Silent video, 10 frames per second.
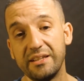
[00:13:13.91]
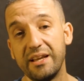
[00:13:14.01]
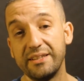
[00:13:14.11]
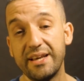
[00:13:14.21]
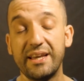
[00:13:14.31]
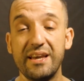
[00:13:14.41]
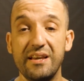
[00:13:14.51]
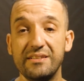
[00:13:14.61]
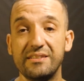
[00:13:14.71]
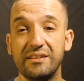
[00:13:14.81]
In that
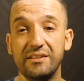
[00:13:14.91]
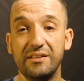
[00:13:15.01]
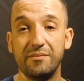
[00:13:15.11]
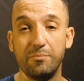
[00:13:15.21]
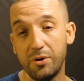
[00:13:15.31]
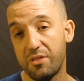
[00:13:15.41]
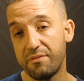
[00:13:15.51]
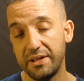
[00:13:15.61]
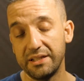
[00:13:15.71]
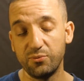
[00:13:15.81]
case, both
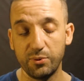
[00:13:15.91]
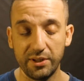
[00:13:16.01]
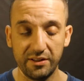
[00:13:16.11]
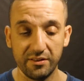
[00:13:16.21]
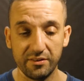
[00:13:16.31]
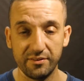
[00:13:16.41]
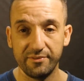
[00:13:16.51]
fan will